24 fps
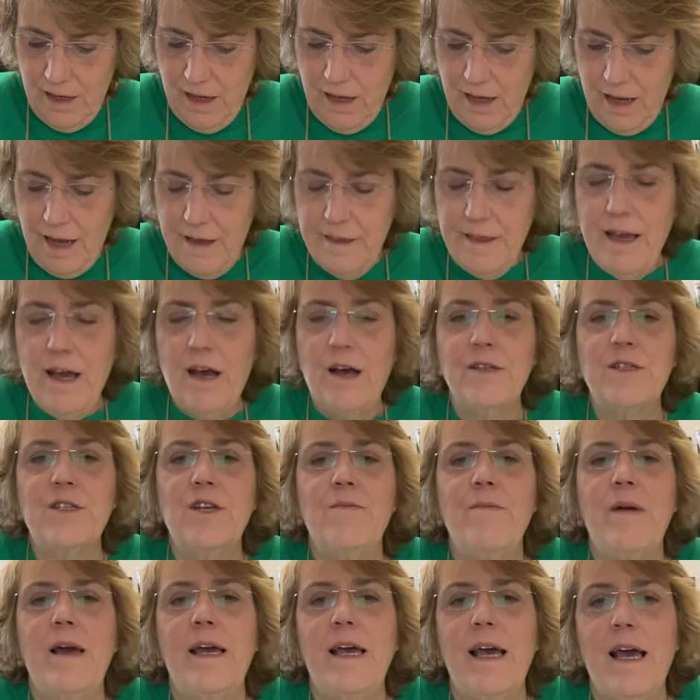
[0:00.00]
And they also
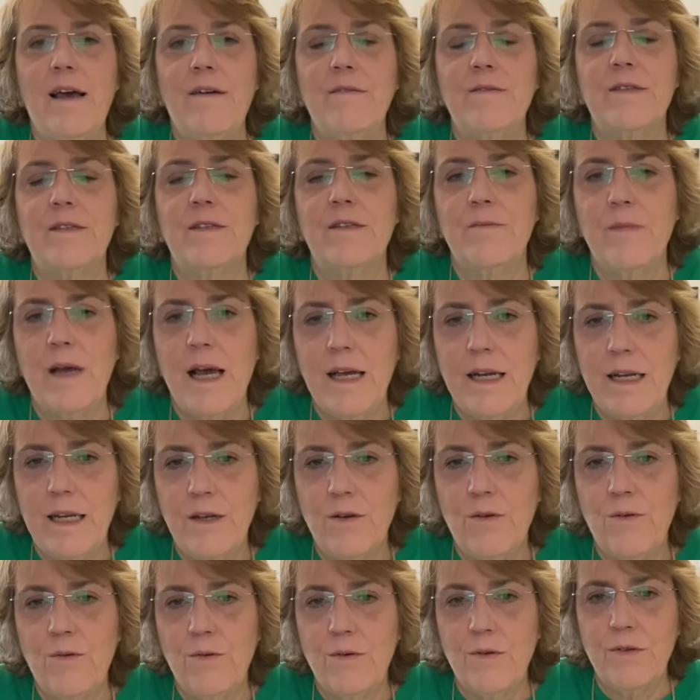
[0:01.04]
may have
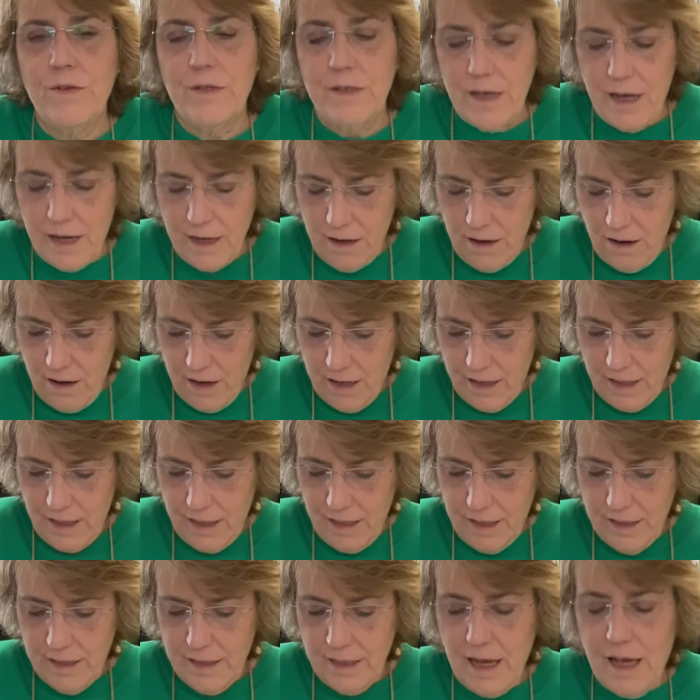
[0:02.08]
somatic or
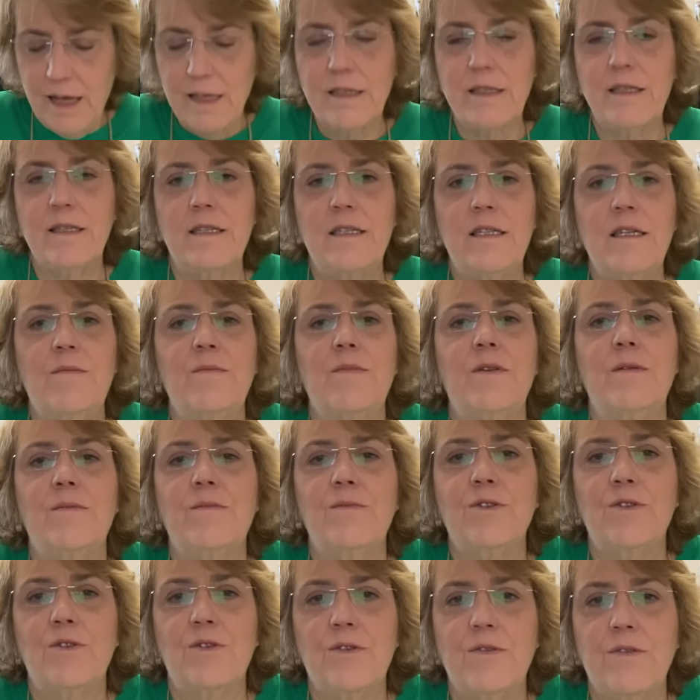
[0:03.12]
psychotic signs and
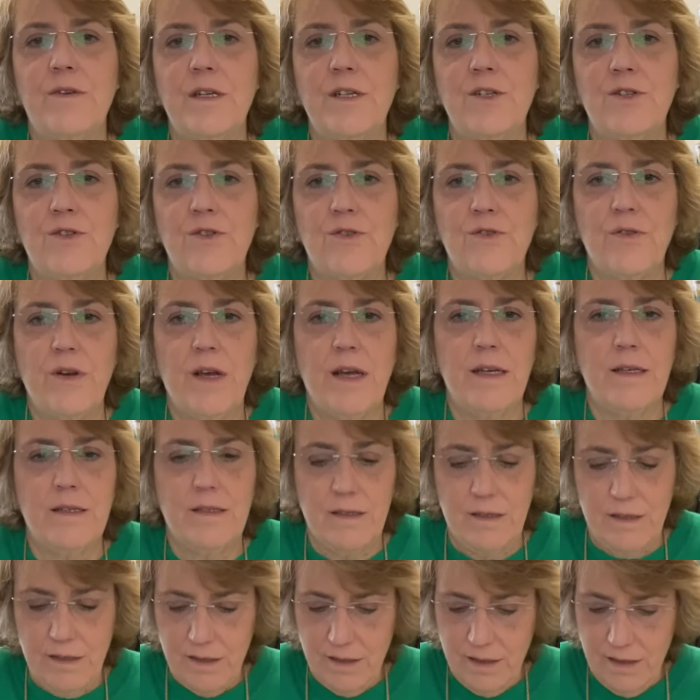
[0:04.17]
symptoms during
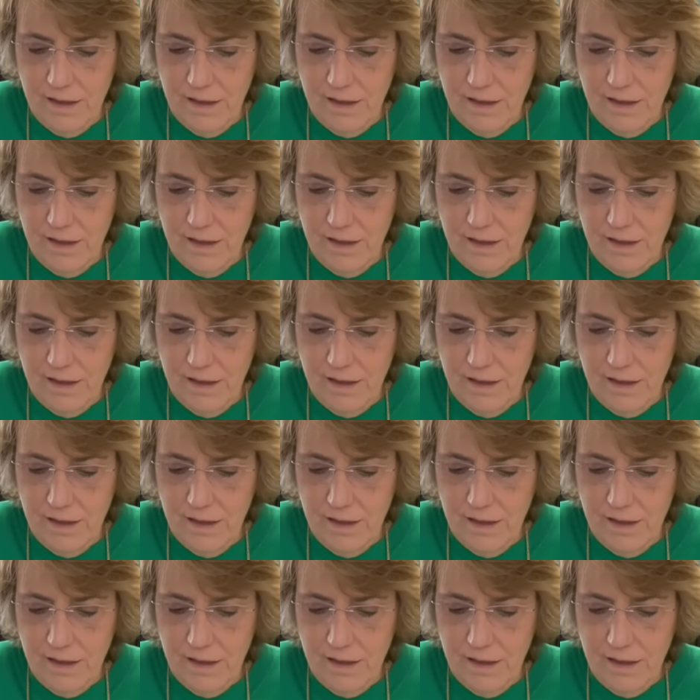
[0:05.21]
stress.